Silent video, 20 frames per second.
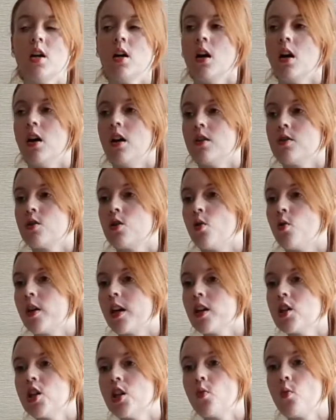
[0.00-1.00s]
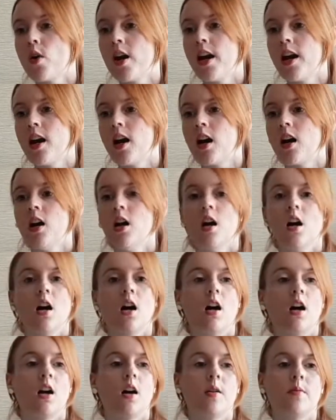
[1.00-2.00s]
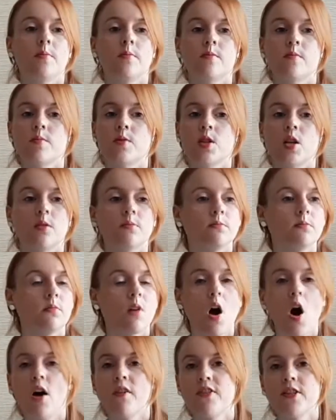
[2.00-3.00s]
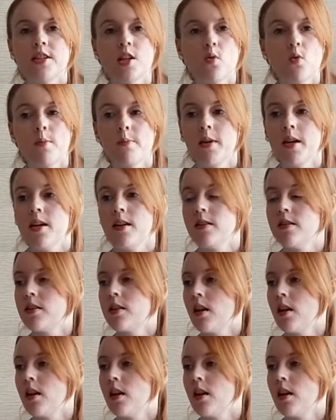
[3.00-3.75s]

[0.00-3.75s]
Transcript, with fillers: Uh, so kitchenware, um, some office equipment.